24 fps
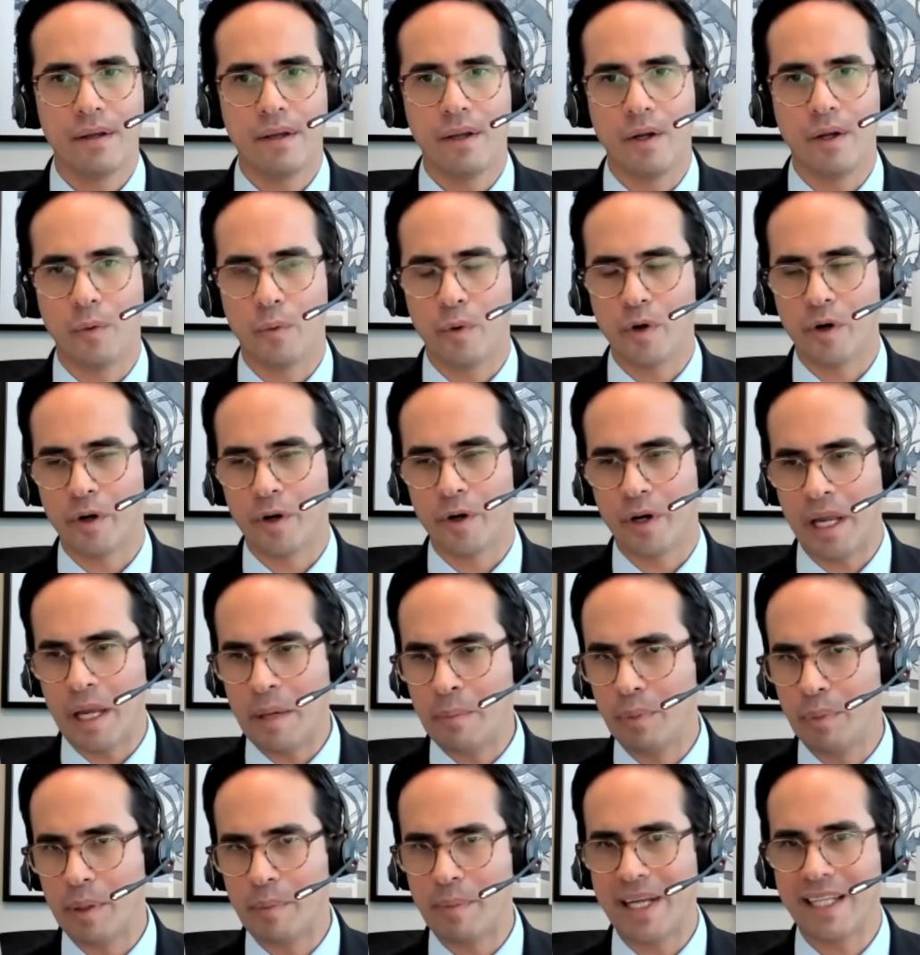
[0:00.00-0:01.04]
We're
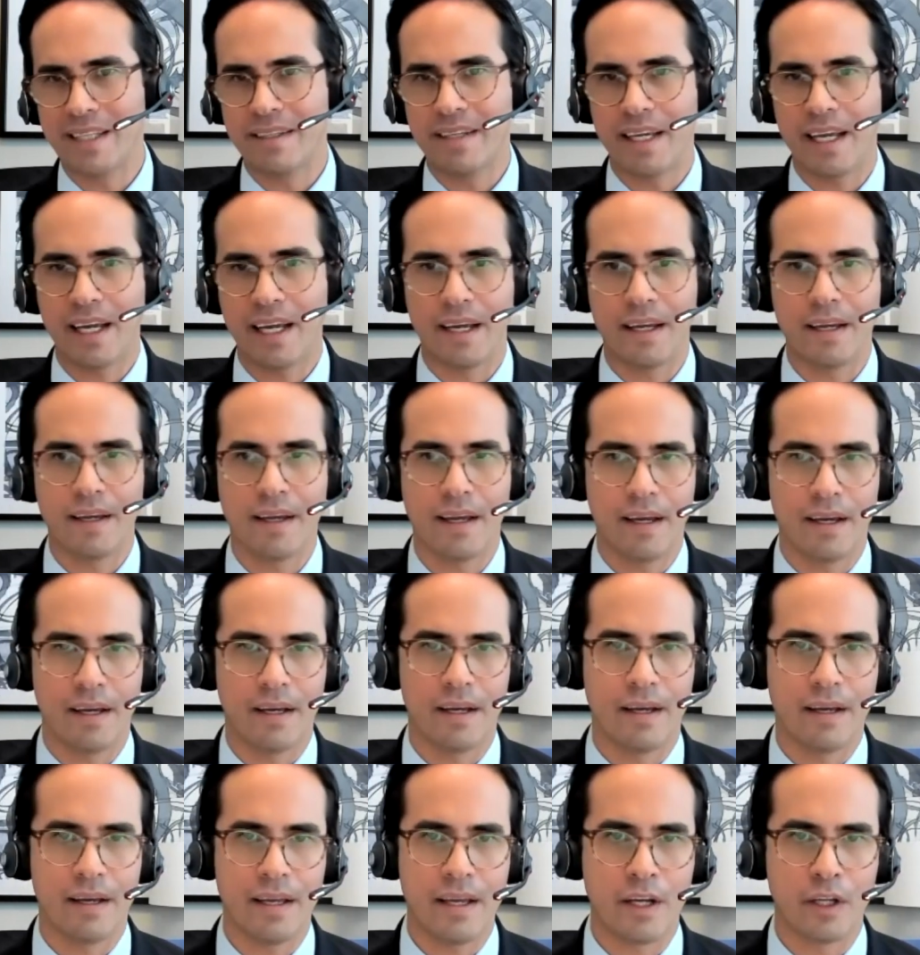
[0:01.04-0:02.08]
implementing
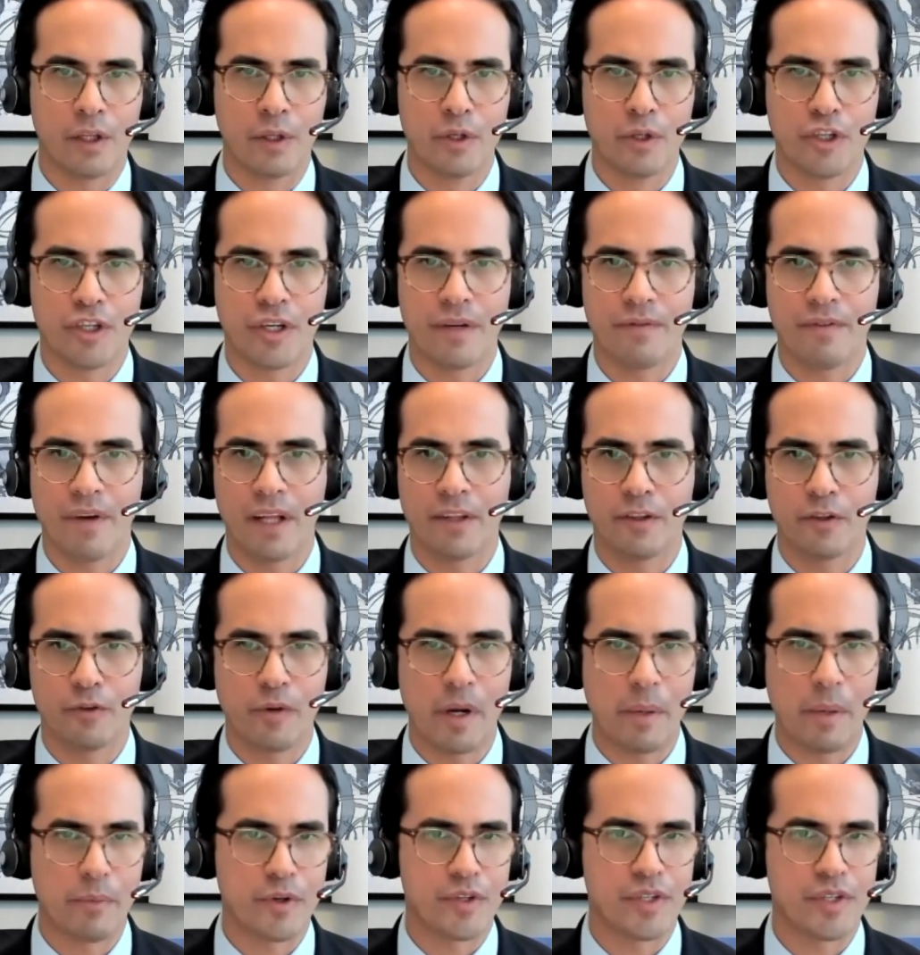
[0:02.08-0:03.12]
inclusion of
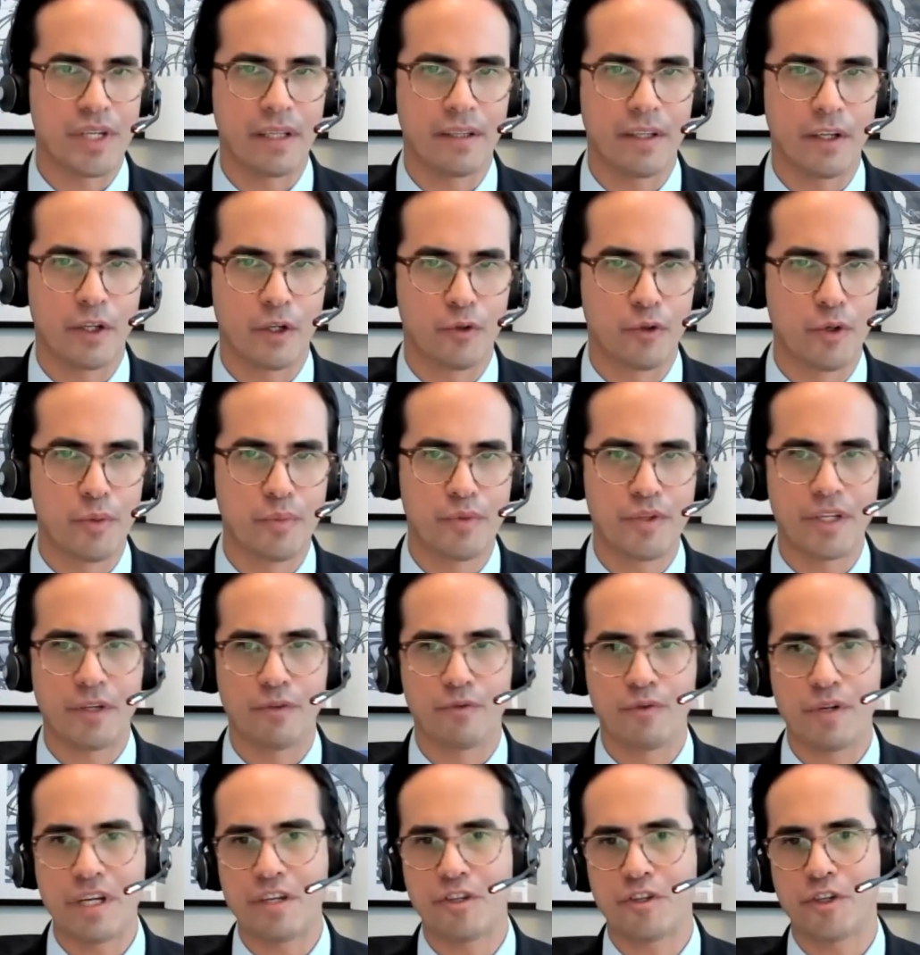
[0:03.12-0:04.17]
underrepresented groups in
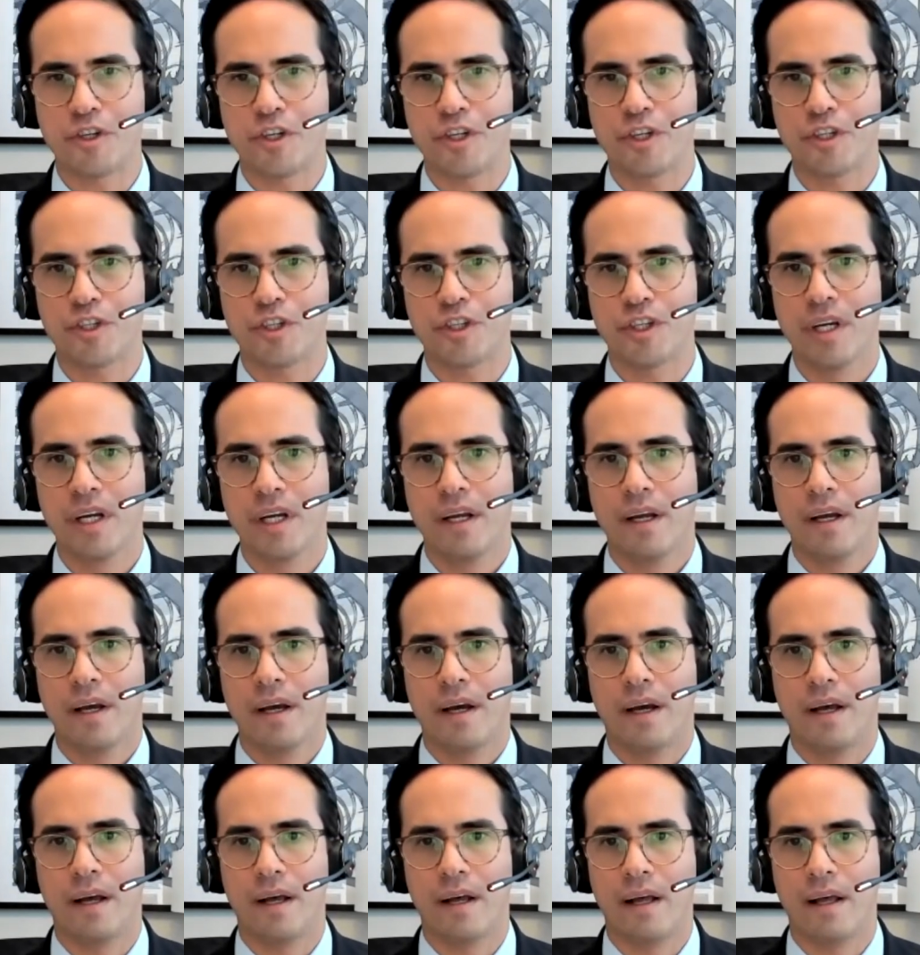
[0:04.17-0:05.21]
research
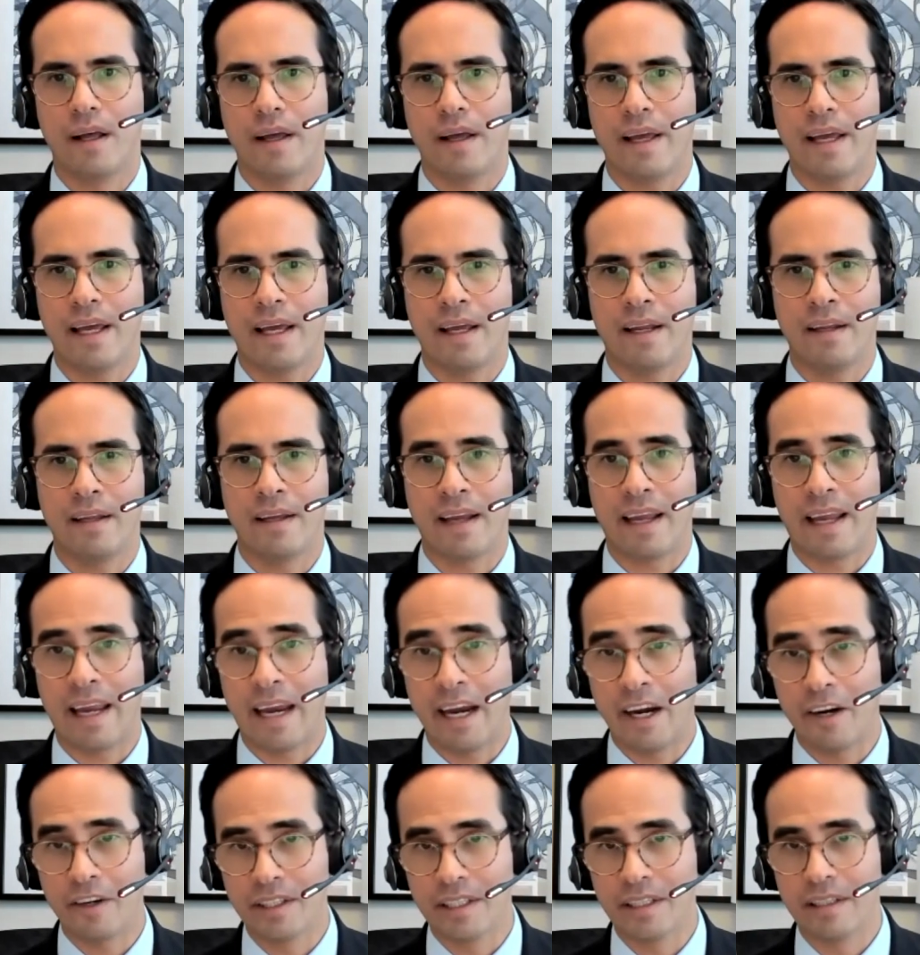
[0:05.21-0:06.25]
and in
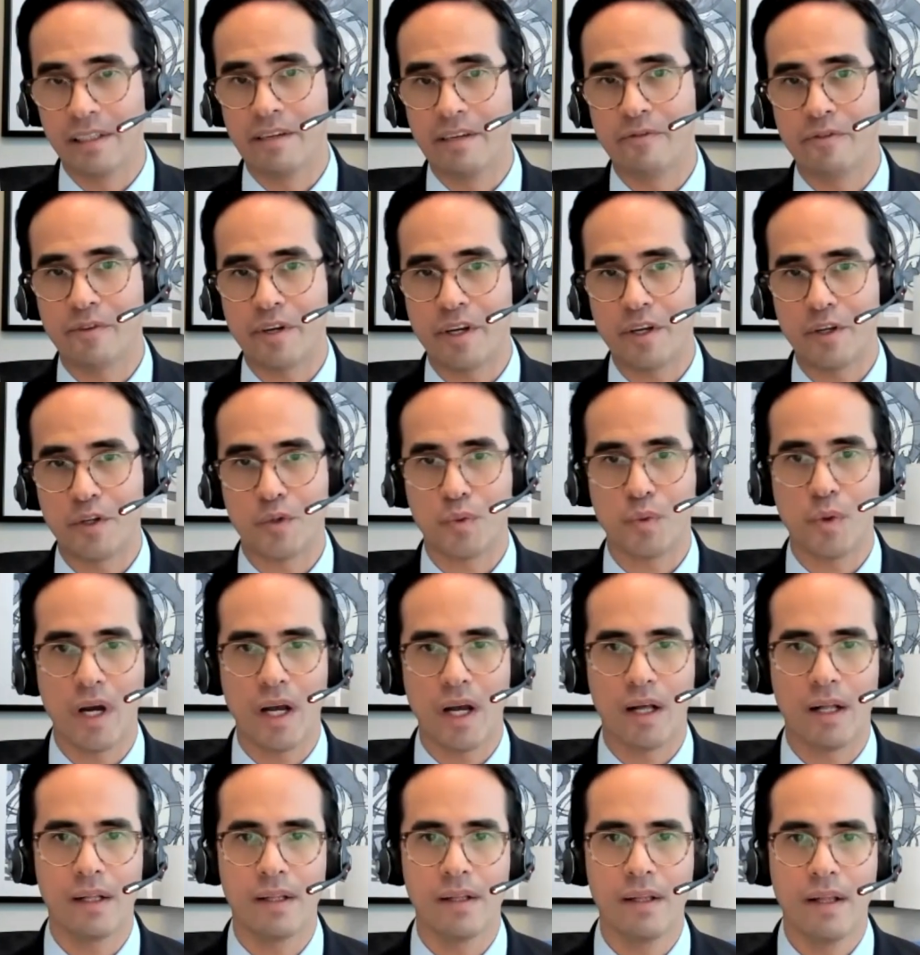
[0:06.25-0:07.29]
care delivery as
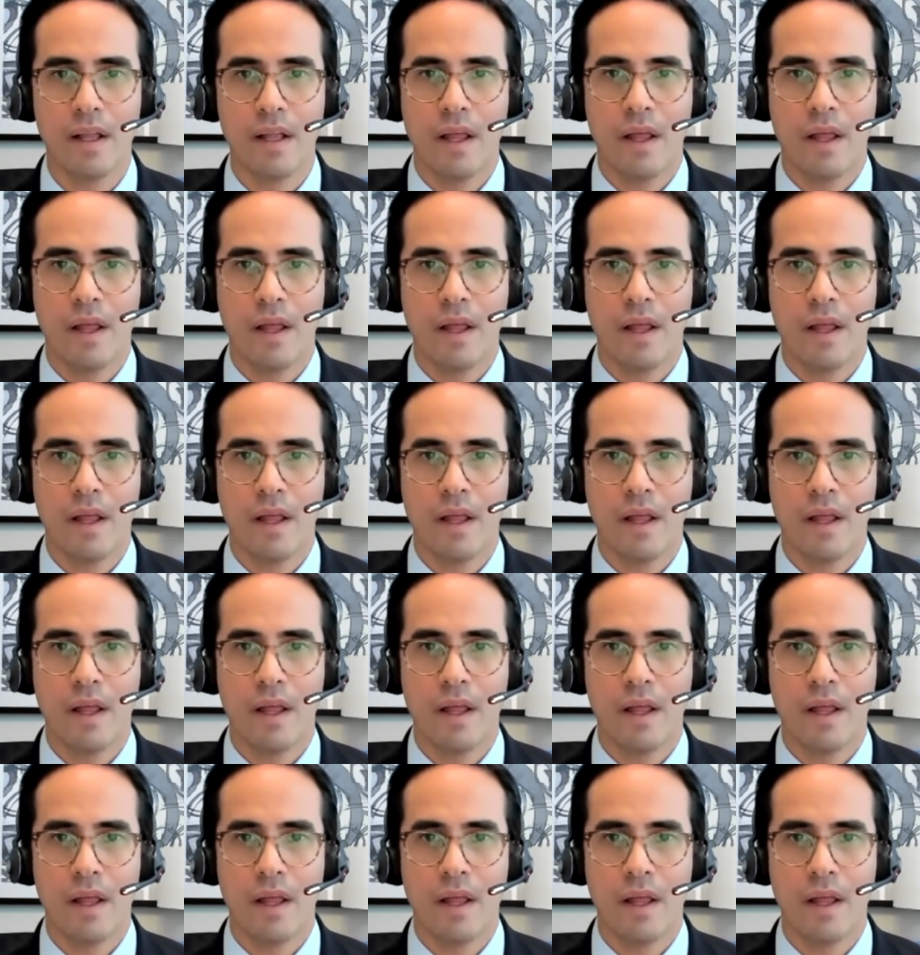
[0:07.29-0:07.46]
well.